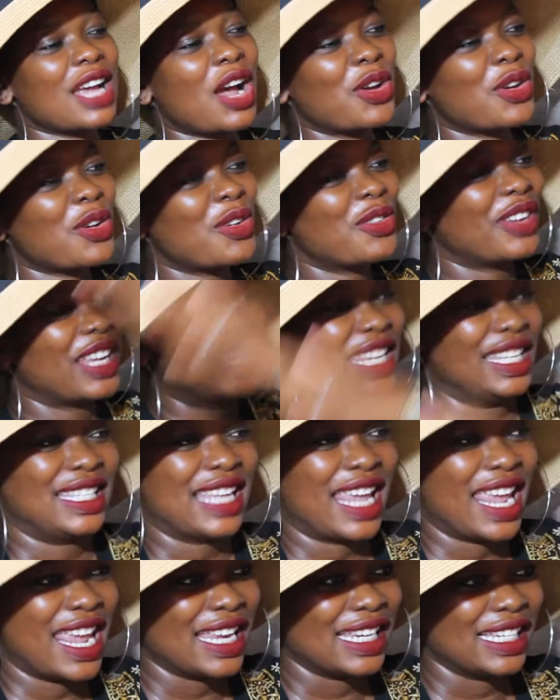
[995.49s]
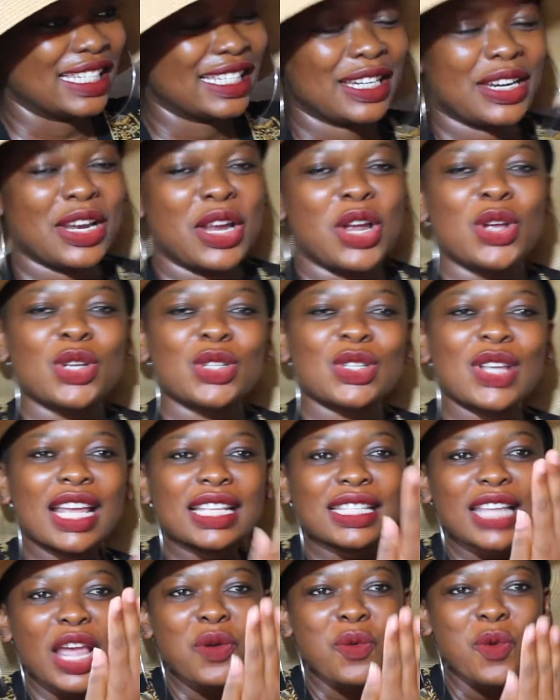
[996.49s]
over his head. So as
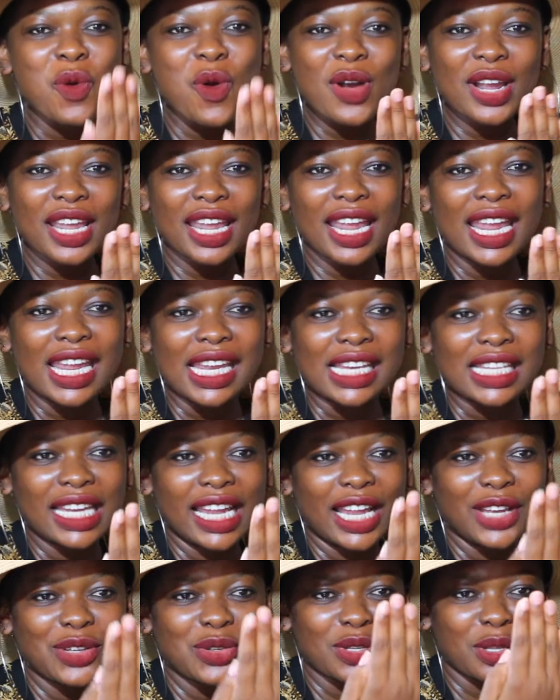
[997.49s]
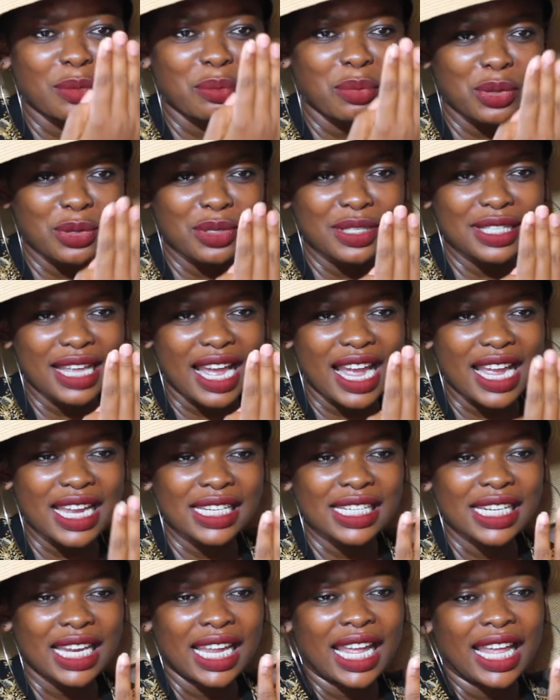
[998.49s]
I walk into the poolside,
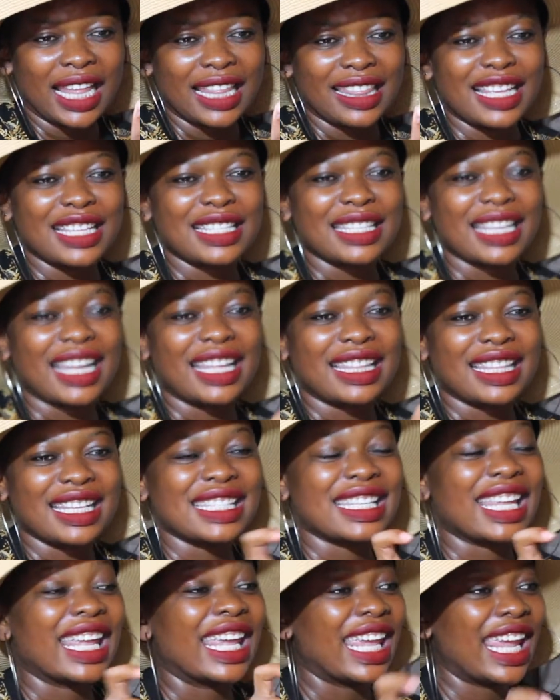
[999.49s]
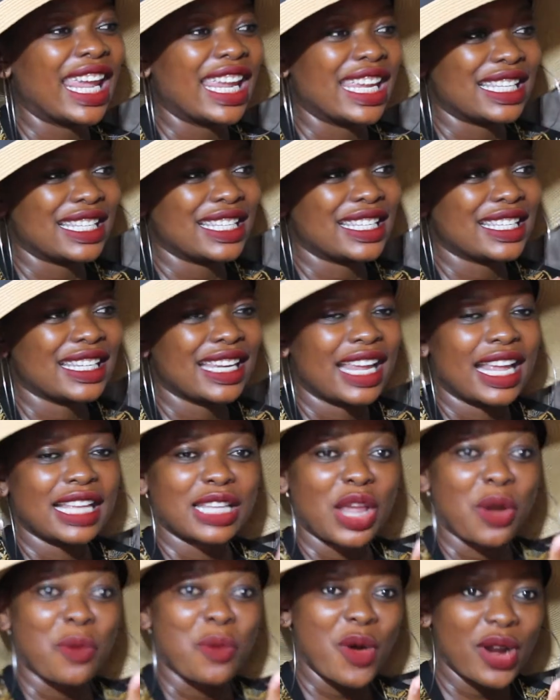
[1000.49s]
there's a gate. As I
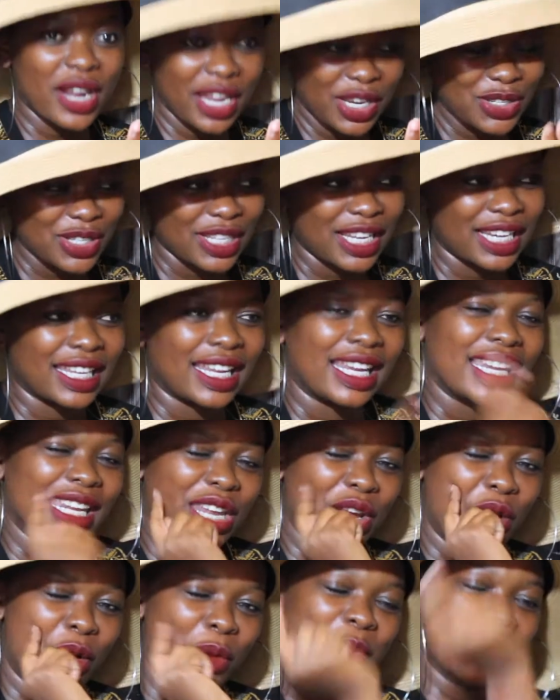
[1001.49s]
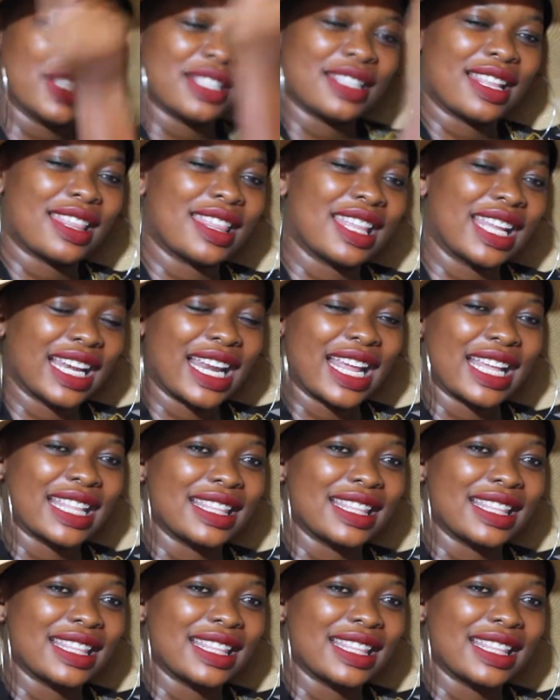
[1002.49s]
walk into that gate, he opens the thing like this